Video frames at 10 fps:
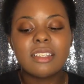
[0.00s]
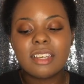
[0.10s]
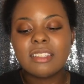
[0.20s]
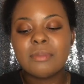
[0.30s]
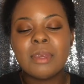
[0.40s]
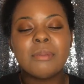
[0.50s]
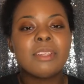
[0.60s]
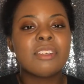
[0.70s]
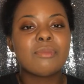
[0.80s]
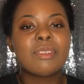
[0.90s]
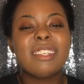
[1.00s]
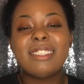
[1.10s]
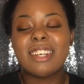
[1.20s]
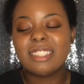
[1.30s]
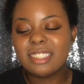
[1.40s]
because it made me look really
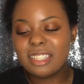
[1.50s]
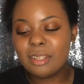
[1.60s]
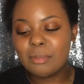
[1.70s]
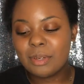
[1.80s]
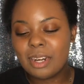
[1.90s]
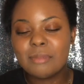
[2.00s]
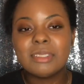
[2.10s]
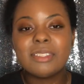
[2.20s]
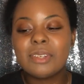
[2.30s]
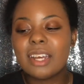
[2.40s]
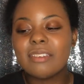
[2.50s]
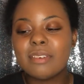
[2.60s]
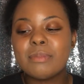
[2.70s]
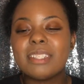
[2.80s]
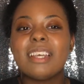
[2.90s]
dusty, but I'm still kind of
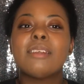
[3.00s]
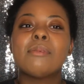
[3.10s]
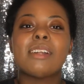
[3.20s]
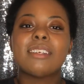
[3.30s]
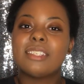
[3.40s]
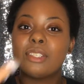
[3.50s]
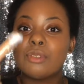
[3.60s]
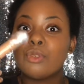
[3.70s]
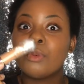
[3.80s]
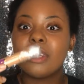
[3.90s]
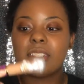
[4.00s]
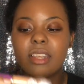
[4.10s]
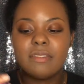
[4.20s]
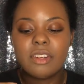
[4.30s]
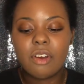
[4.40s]
upset about it because this was
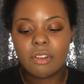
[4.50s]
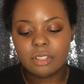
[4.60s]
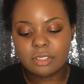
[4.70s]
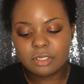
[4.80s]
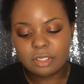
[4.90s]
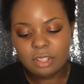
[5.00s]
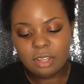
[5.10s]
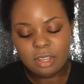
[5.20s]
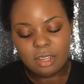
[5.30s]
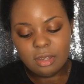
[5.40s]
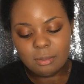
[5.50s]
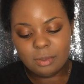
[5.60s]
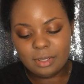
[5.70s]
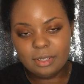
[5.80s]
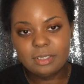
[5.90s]
$27.
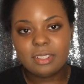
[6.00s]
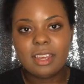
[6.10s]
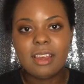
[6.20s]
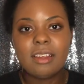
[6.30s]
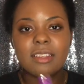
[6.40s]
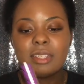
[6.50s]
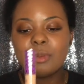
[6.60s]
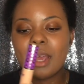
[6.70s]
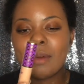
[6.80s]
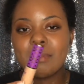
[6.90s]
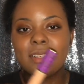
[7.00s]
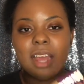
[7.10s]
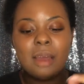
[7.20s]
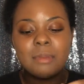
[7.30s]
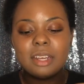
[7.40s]
But yeah, that's what happened.
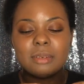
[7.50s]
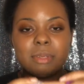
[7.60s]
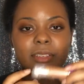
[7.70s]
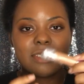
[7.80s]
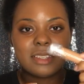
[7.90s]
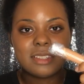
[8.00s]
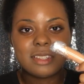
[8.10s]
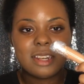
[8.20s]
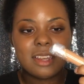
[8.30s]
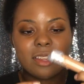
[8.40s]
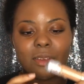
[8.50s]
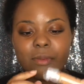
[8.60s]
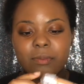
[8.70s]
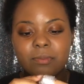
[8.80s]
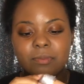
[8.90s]
I'm not going to be using this today though,